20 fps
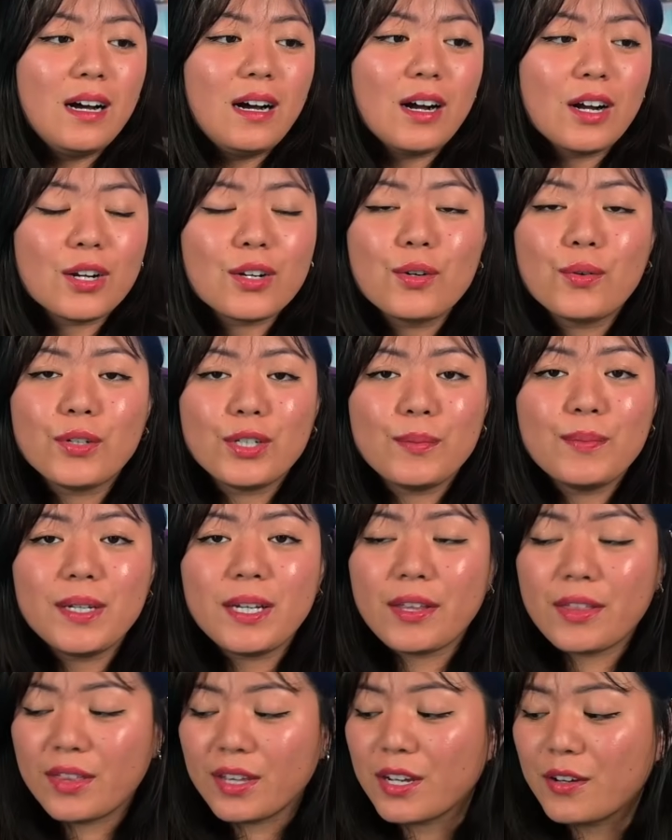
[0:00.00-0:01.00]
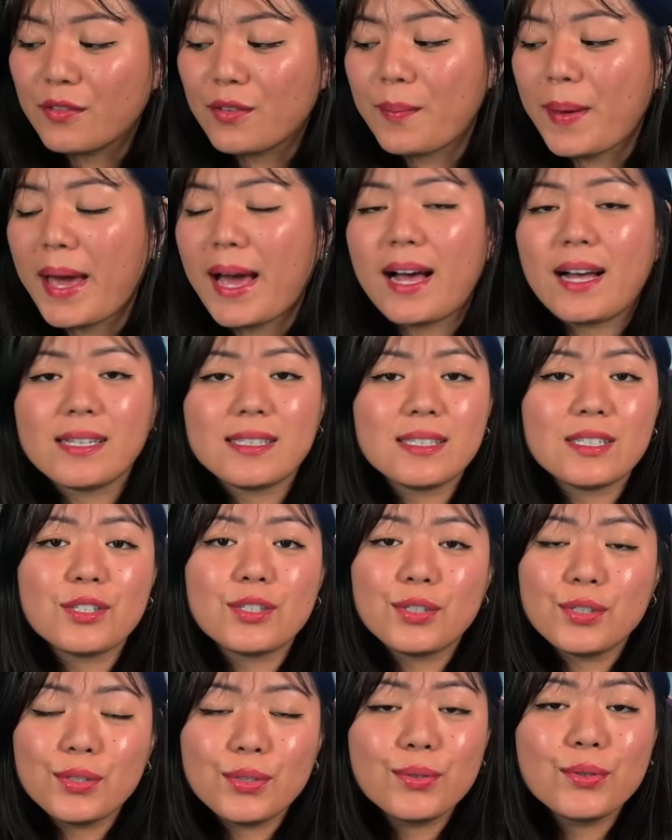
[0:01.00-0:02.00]
are going to be a thing of the past
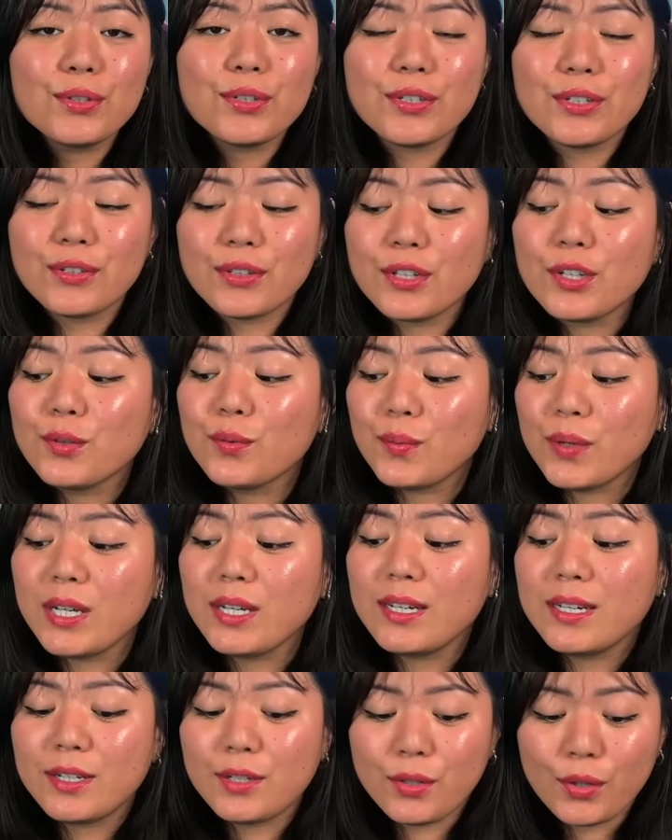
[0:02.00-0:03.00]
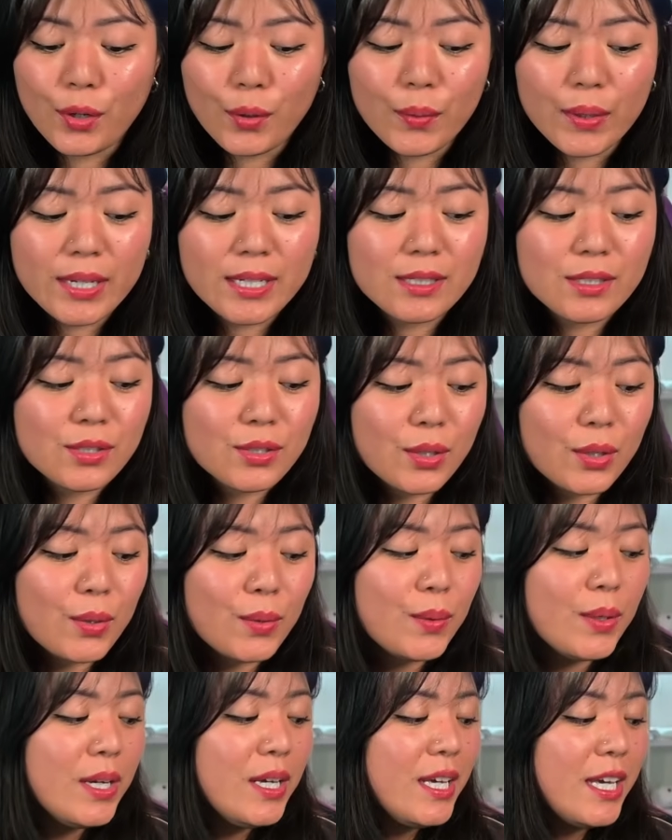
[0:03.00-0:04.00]
sooner than we know it.
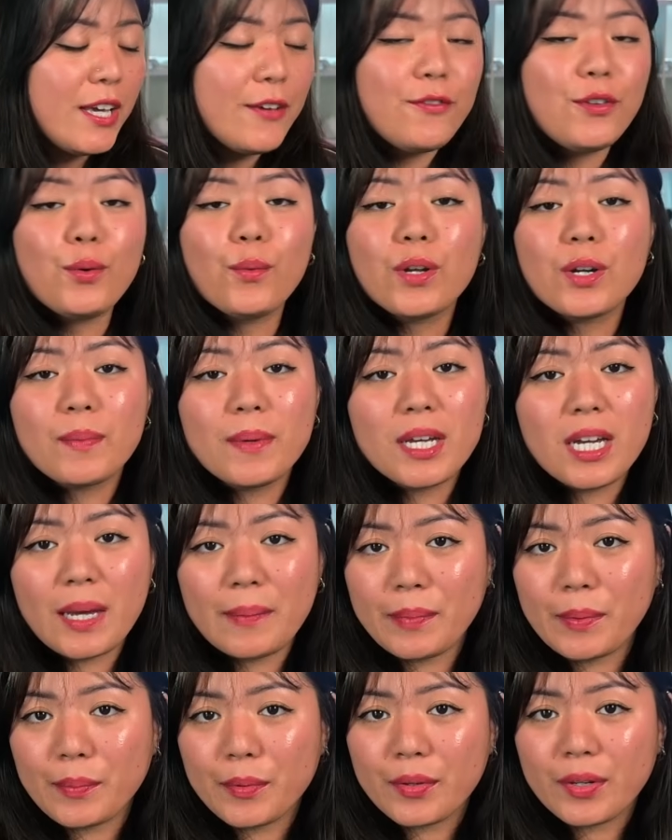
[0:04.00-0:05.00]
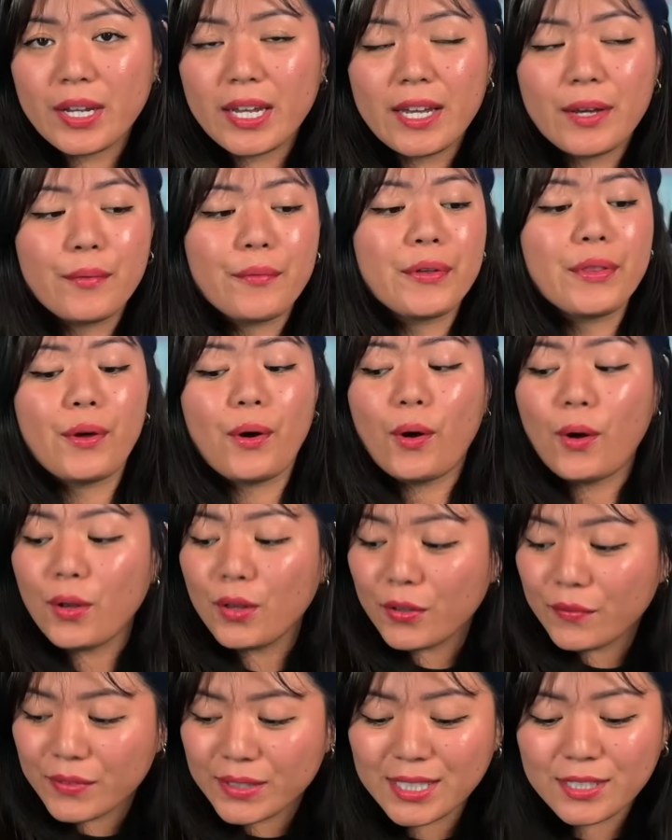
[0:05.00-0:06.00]
So if you want to be kept up to date with
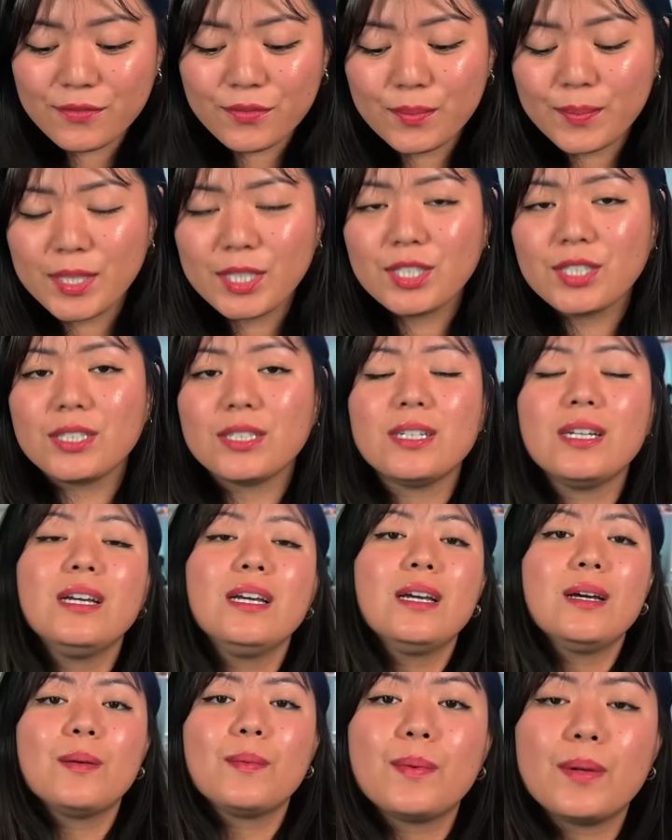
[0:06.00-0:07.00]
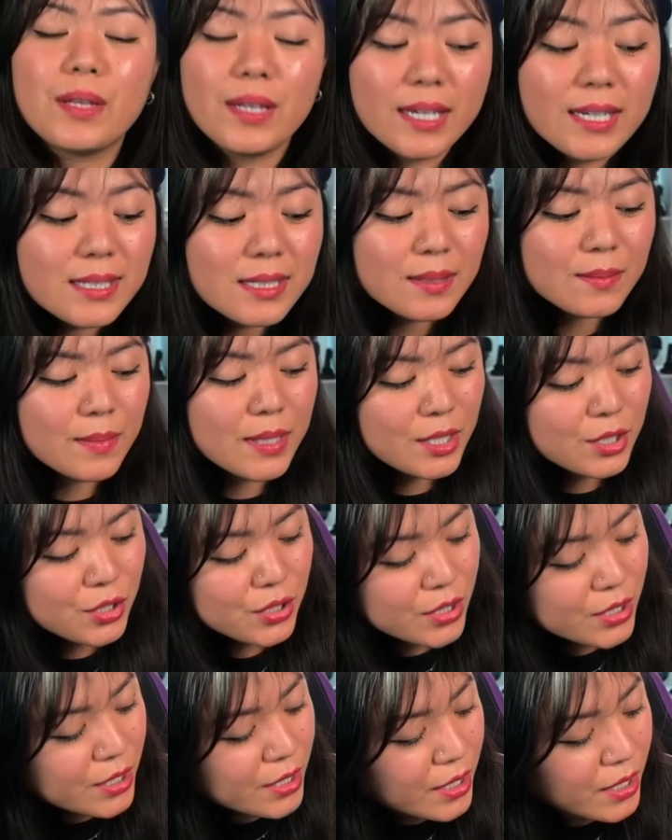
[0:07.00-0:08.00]
all of this information, please make
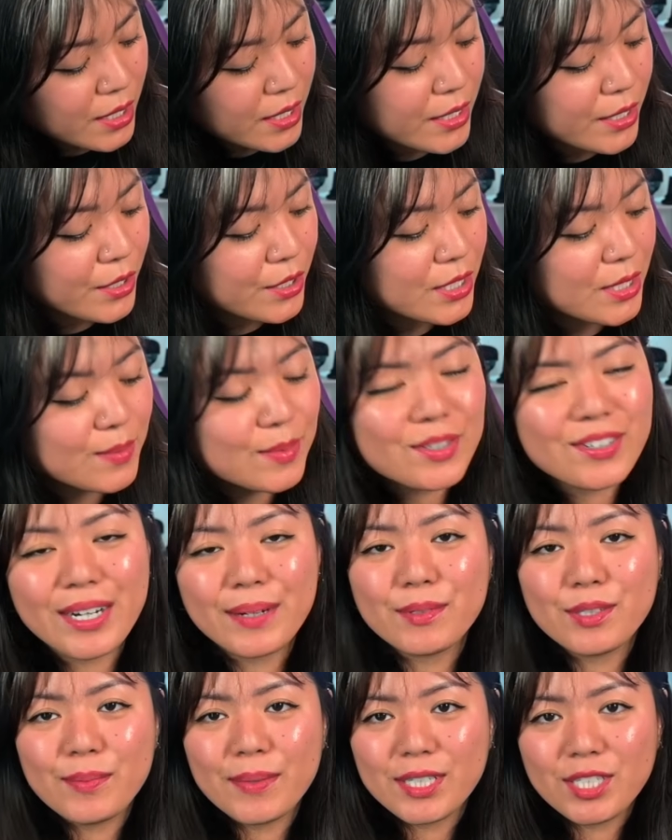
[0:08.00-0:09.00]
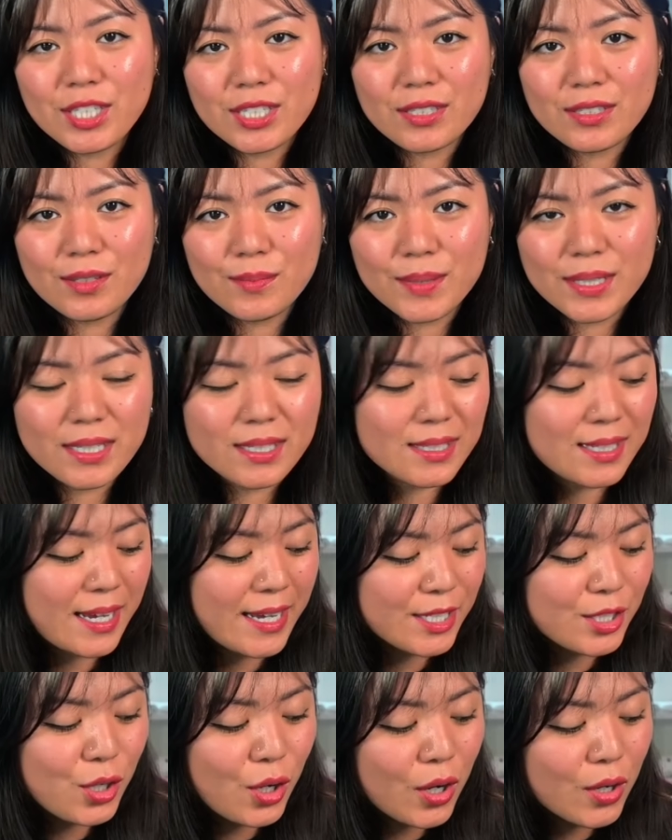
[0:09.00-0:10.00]
sure you're subscribed to my channel because
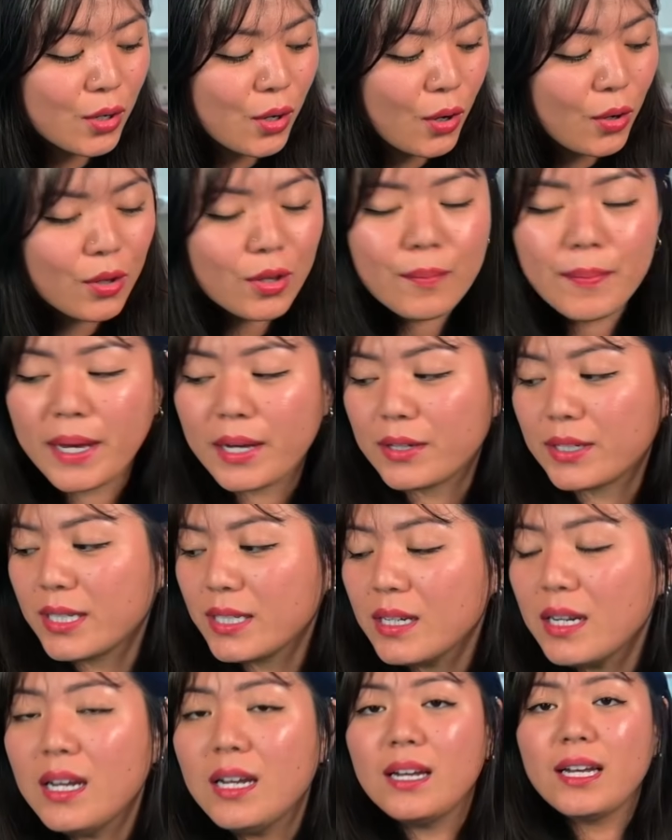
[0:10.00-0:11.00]
I talk all about it.